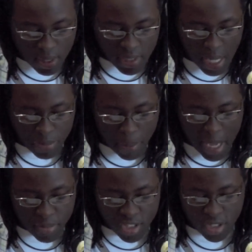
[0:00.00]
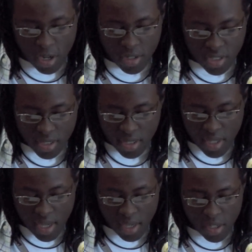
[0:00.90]
atop the Baptist church
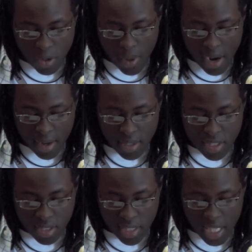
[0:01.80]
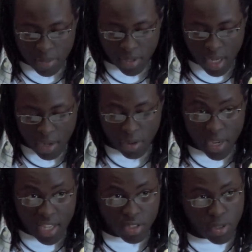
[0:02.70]
and a new air condition keeps the
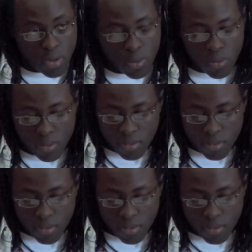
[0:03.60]
congregation cool.